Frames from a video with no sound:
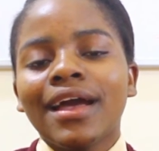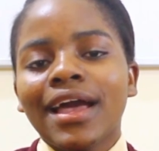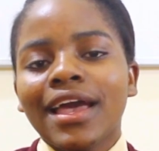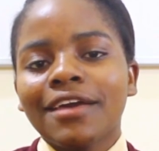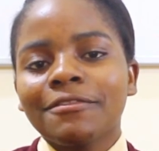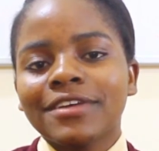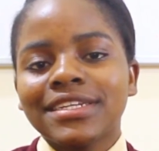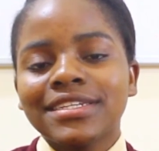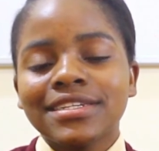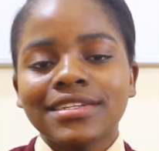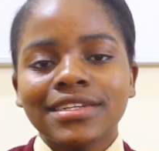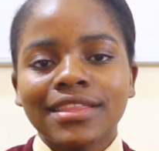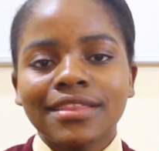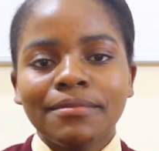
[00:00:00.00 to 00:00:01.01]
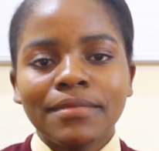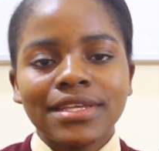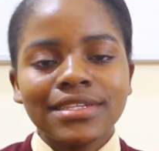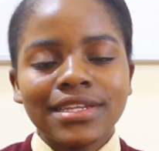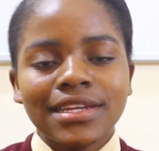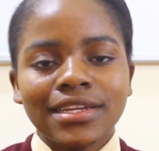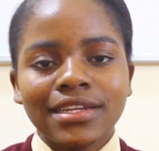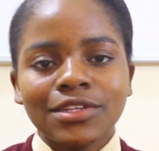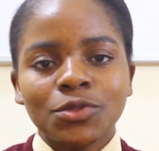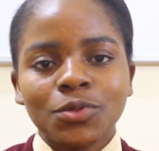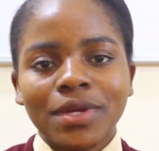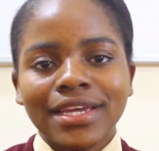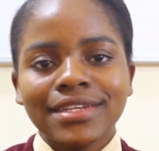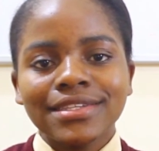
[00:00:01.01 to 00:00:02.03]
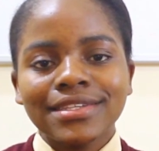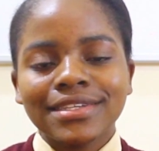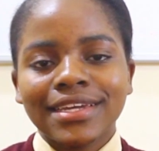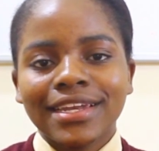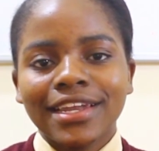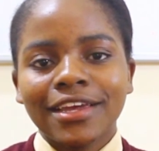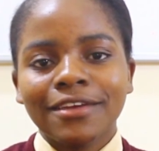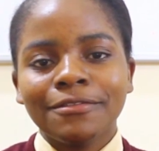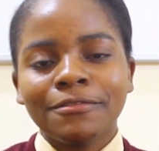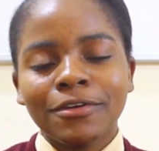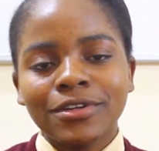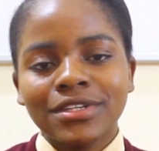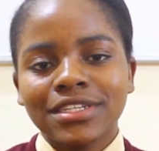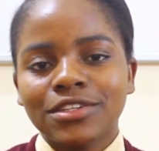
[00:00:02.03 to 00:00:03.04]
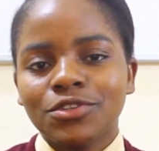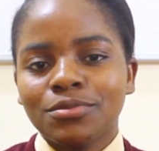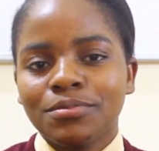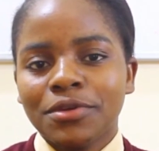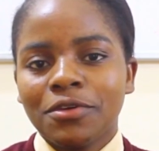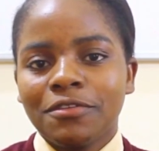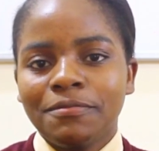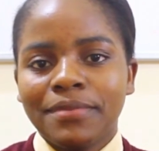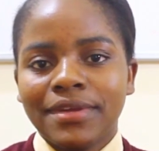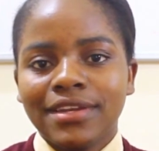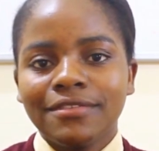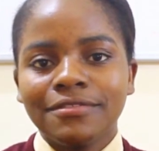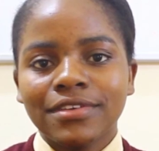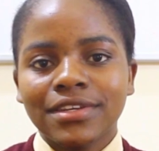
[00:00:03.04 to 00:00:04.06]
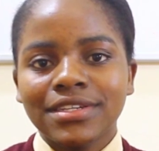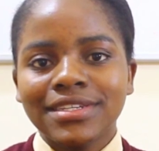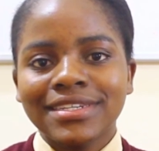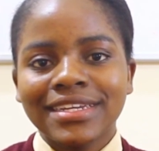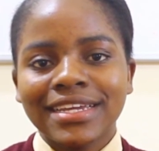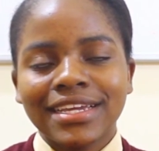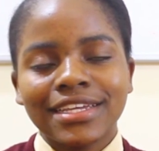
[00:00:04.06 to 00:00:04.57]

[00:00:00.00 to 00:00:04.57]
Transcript: I have attended the Maths Clinic twice and I have found it to be of benefit,